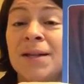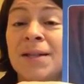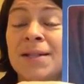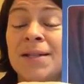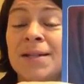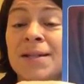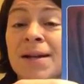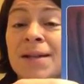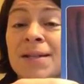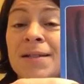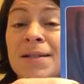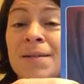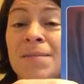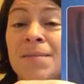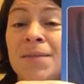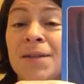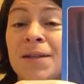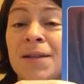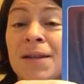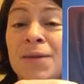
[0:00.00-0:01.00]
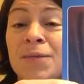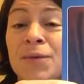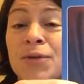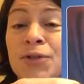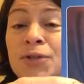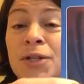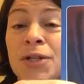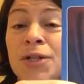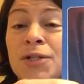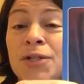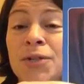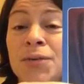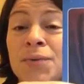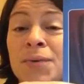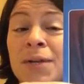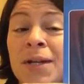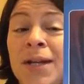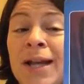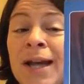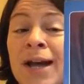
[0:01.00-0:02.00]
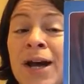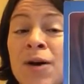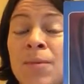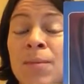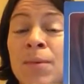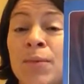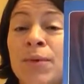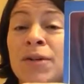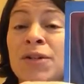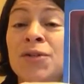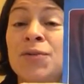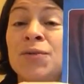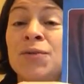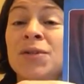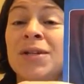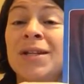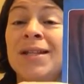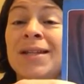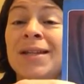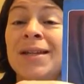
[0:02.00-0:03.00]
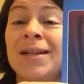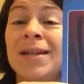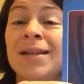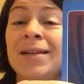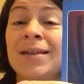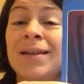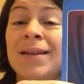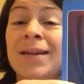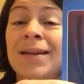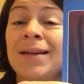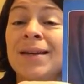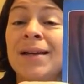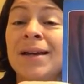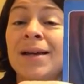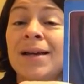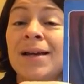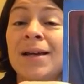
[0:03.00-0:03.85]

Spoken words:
It's not something that we're just doing now, but we do need the healing